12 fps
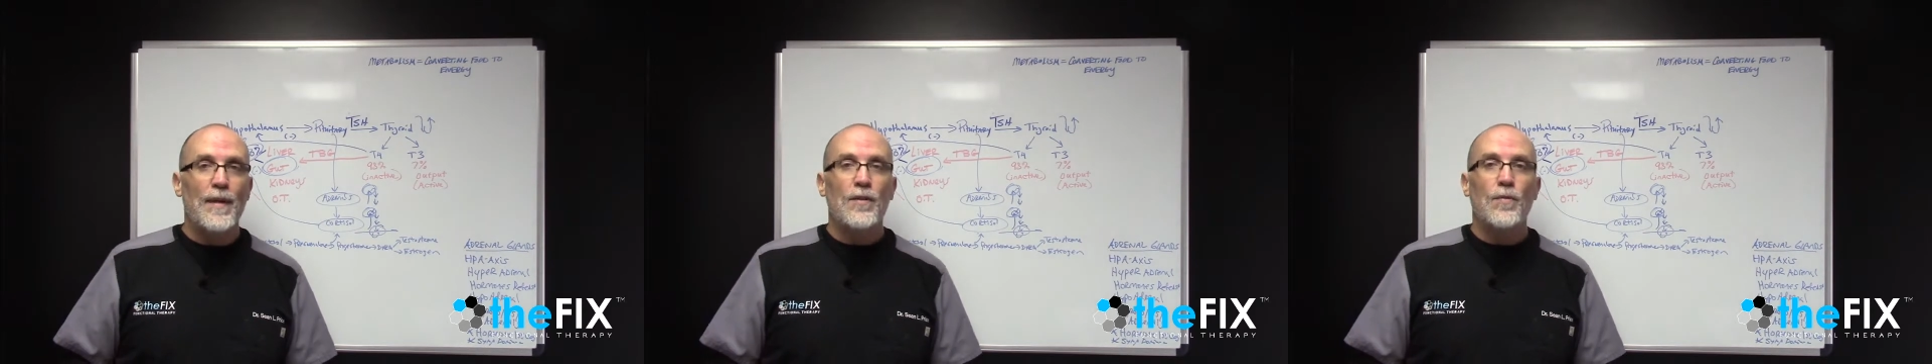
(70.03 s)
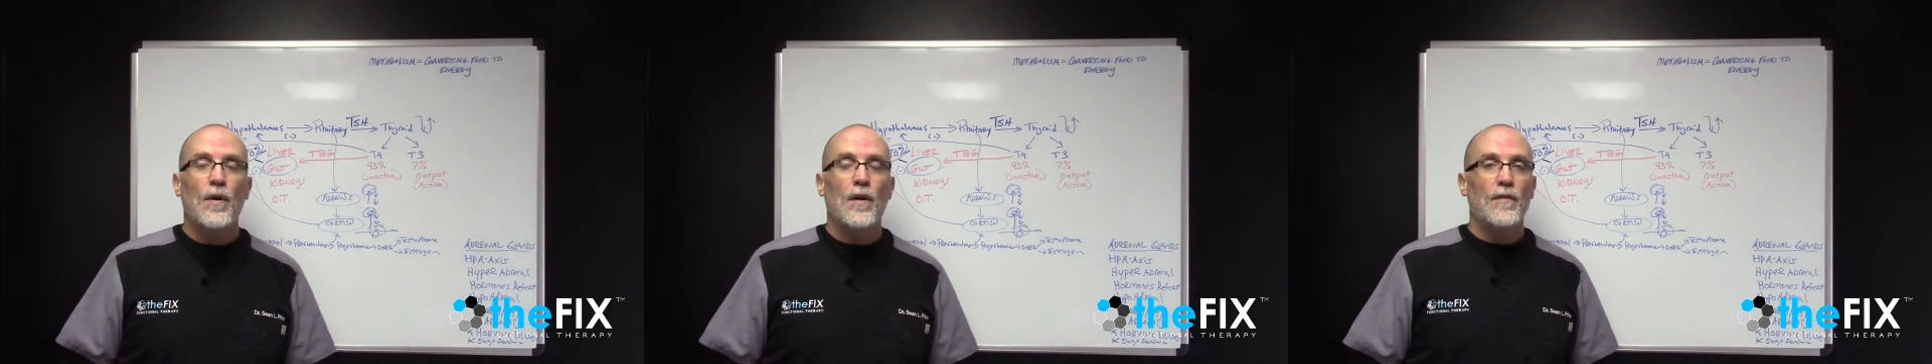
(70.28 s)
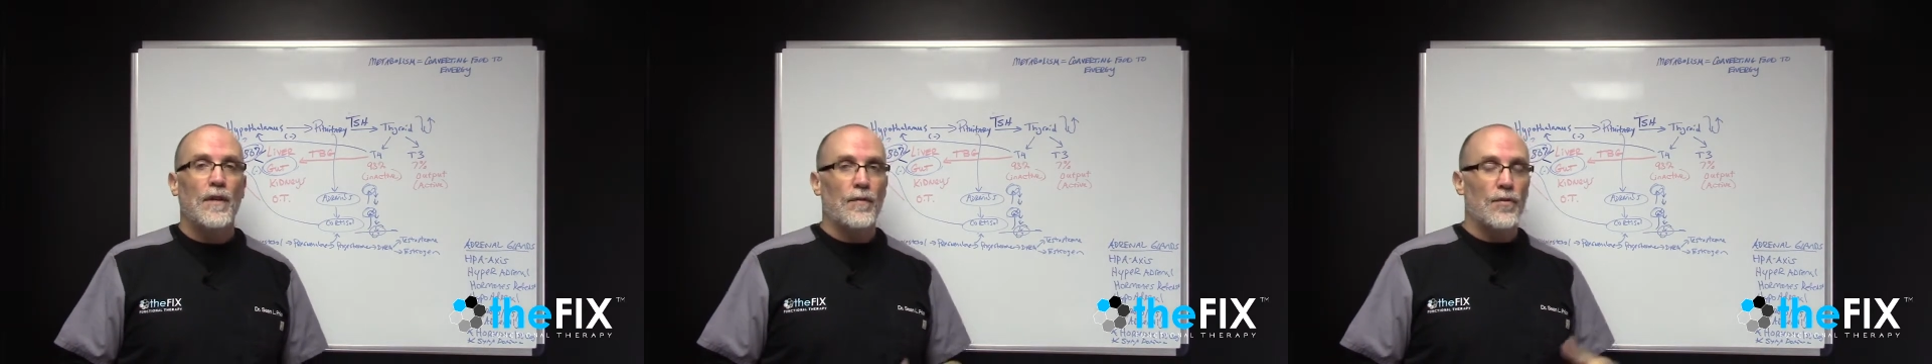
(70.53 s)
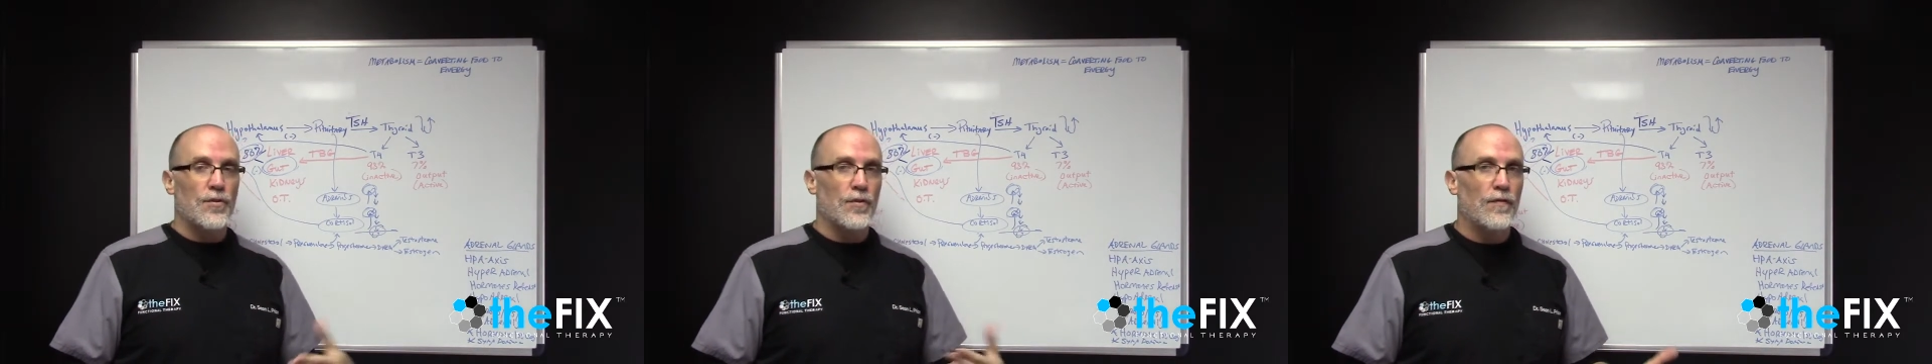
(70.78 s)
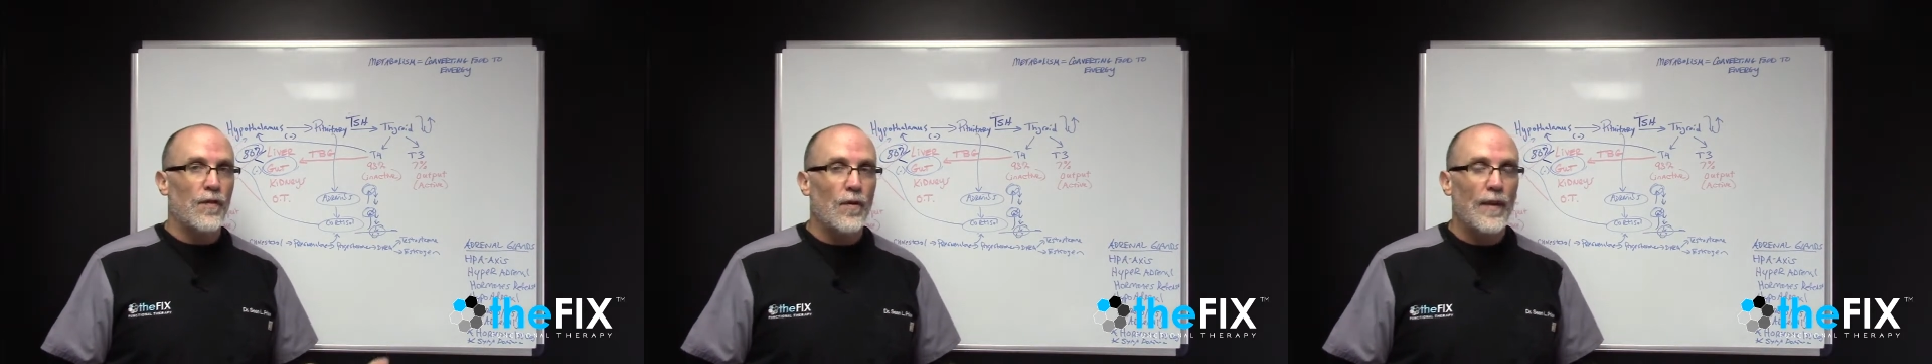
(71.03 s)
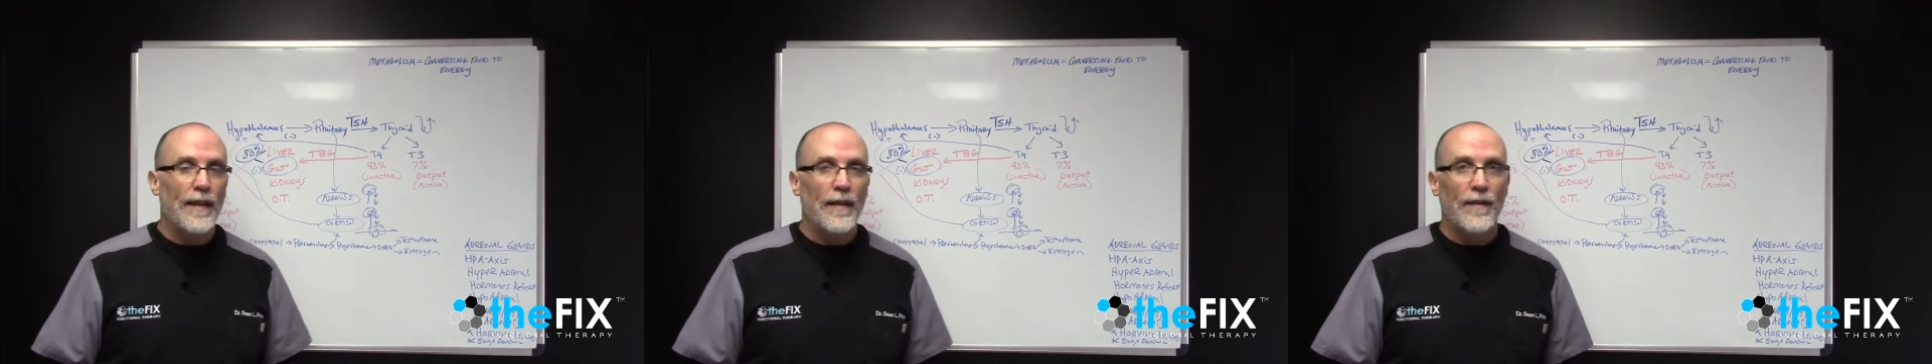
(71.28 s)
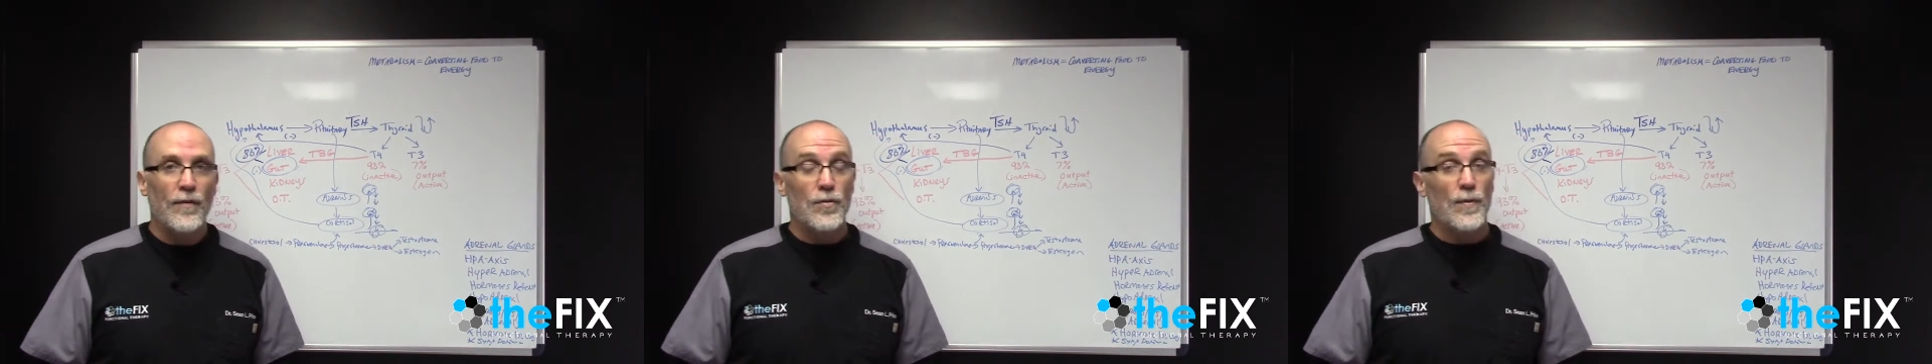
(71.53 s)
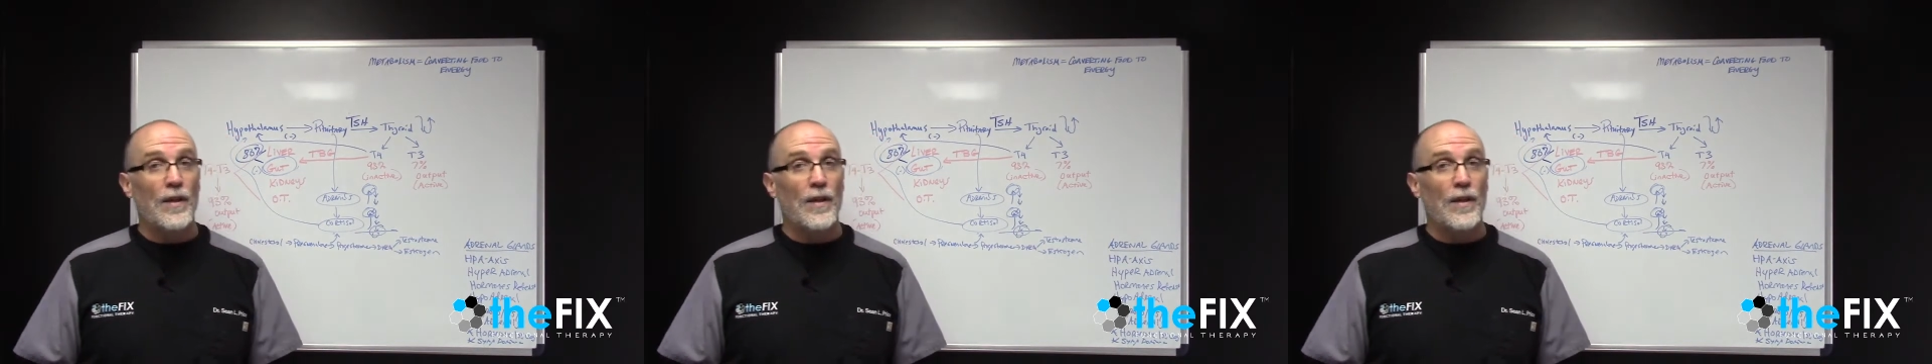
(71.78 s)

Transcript: B12 levels, your folate levels.